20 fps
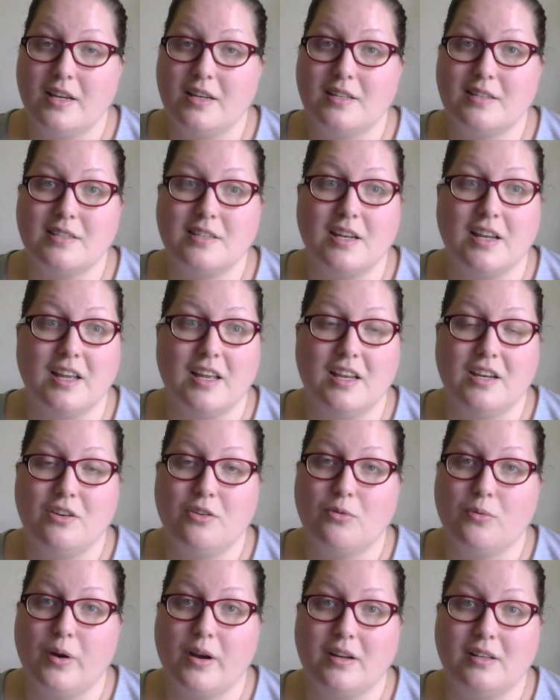is to
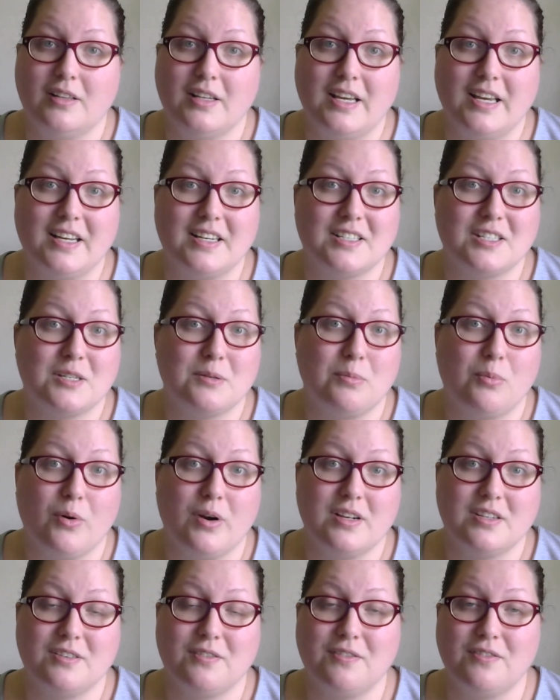indirectly
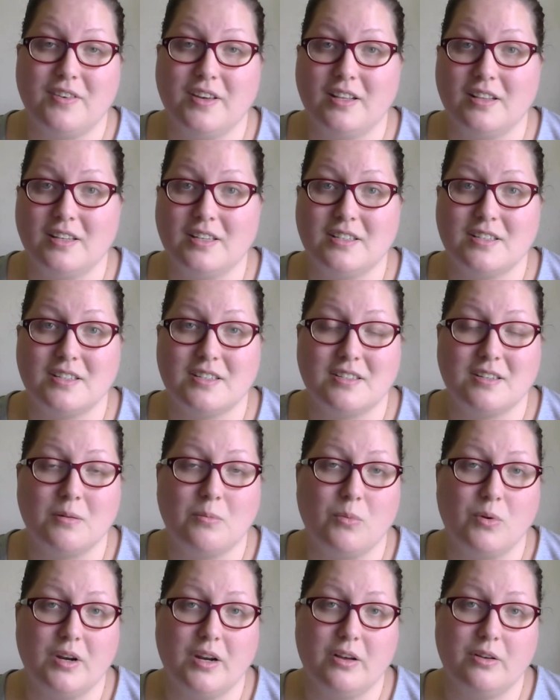express a feeling to
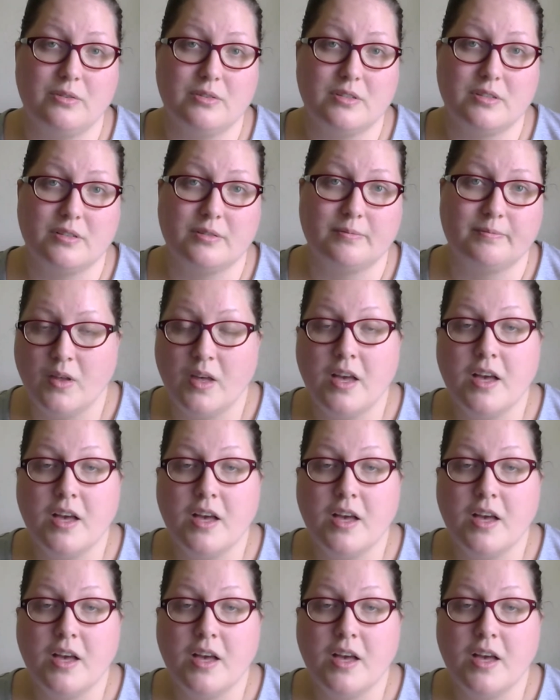someone else.